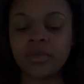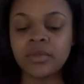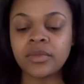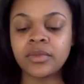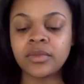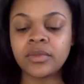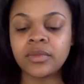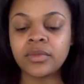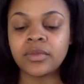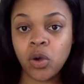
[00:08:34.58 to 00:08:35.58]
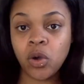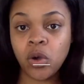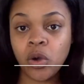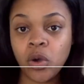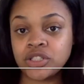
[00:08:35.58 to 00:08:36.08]
So now you want to go on
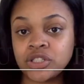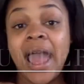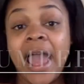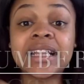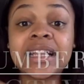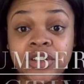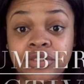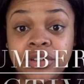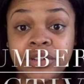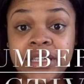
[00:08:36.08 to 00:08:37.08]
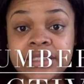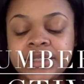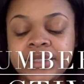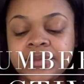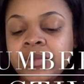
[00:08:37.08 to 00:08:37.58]
to your active ingredients.
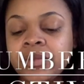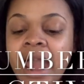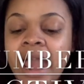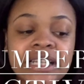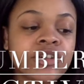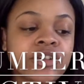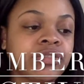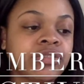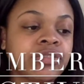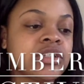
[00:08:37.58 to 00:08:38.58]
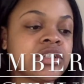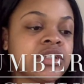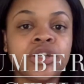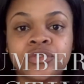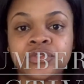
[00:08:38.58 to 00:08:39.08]
Your active ingredients are your
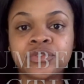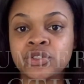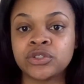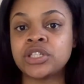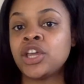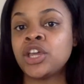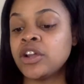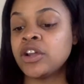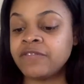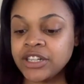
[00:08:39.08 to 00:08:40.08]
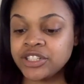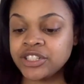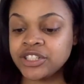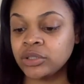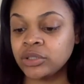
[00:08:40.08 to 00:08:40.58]
fruits, your
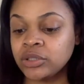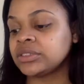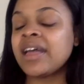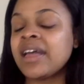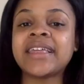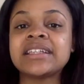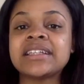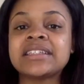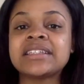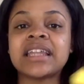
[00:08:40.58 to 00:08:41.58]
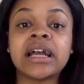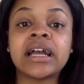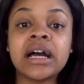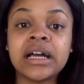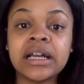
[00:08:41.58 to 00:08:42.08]
vegetables, things like
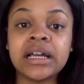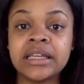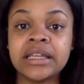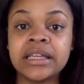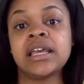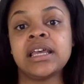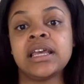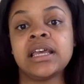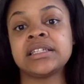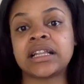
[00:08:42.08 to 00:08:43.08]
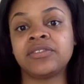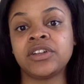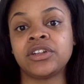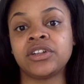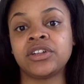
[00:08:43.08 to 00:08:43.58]
honey is an active
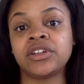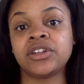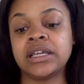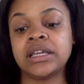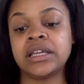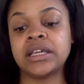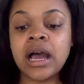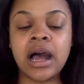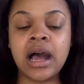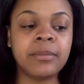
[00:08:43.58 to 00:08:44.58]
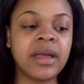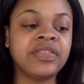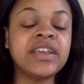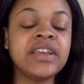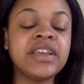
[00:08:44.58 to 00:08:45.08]
ingredient. And
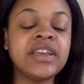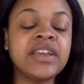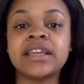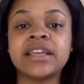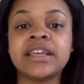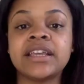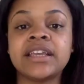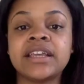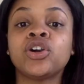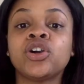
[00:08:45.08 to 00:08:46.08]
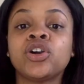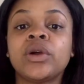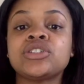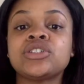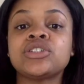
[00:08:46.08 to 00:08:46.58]
these are the things where you're going
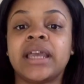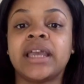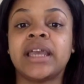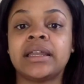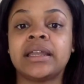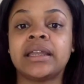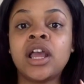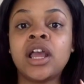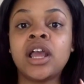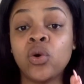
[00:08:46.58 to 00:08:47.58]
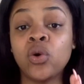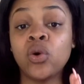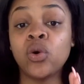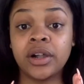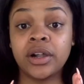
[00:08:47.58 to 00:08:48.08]
to get
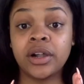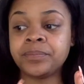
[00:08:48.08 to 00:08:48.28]
your